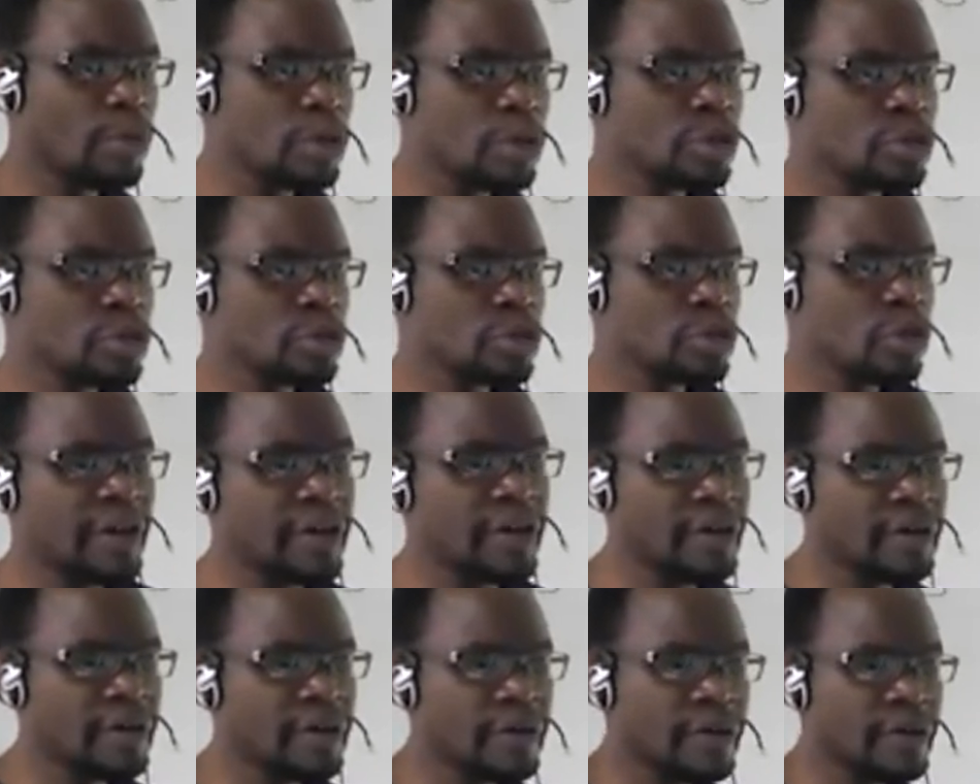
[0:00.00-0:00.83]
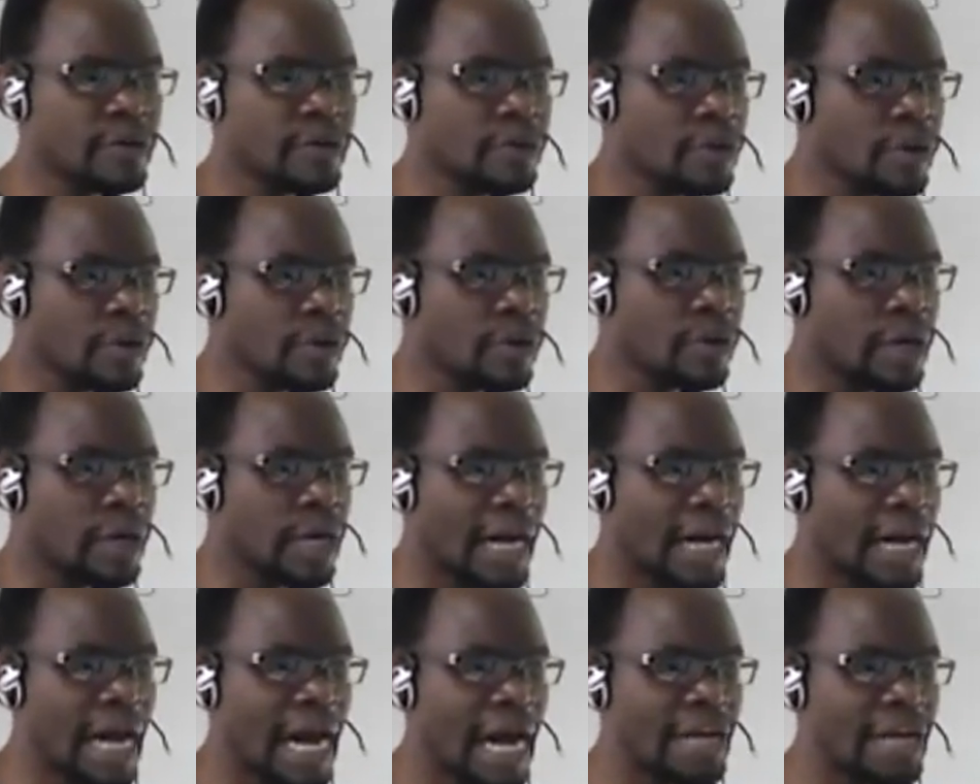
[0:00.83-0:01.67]
often,
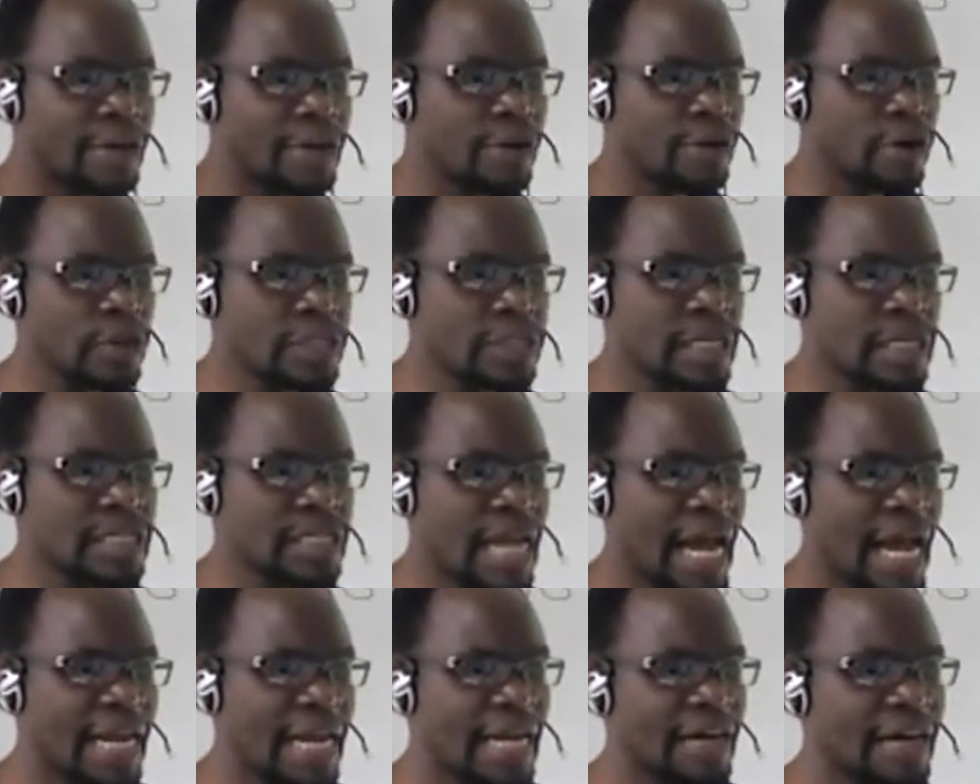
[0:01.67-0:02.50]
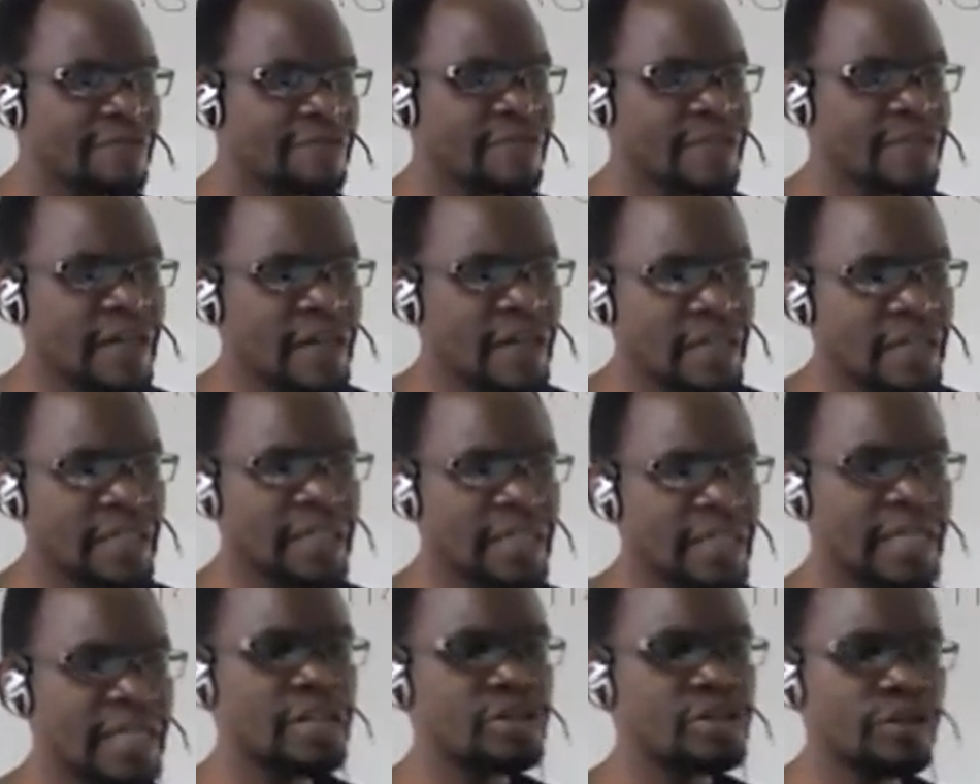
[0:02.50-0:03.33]
adolescent and after
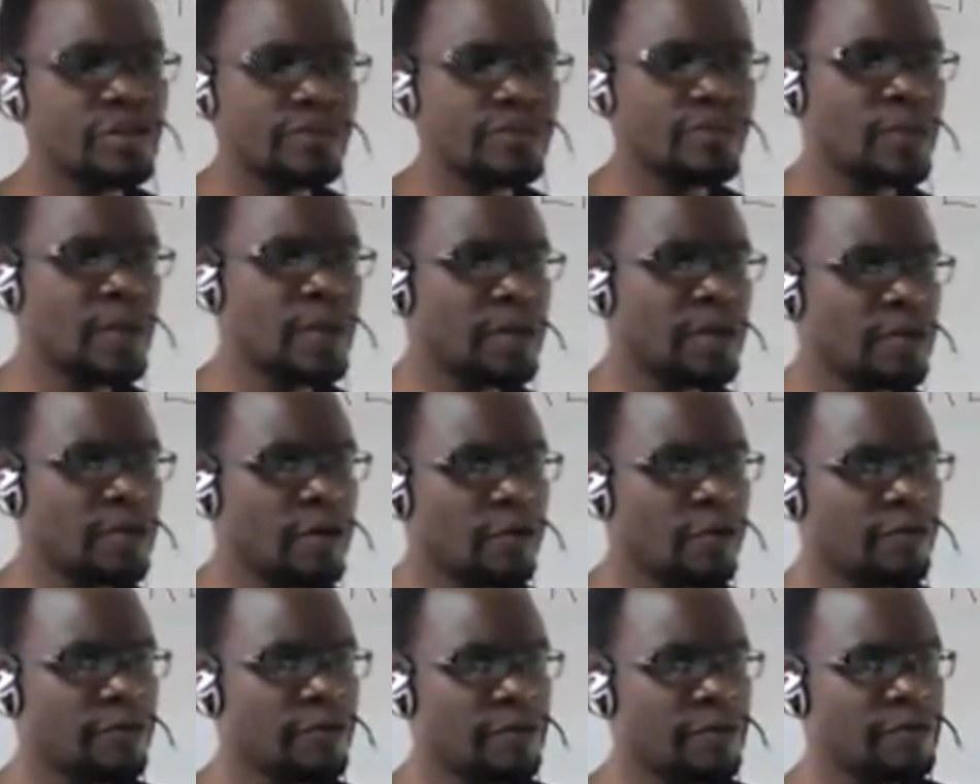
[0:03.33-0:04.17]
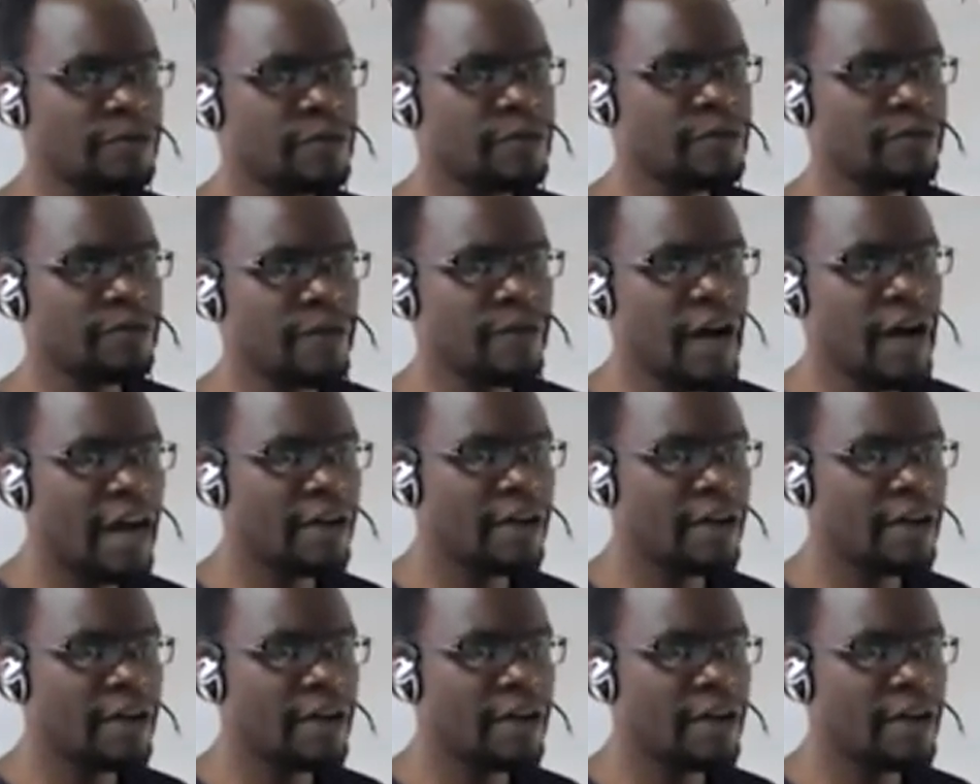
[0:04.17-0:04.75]
the age of 55.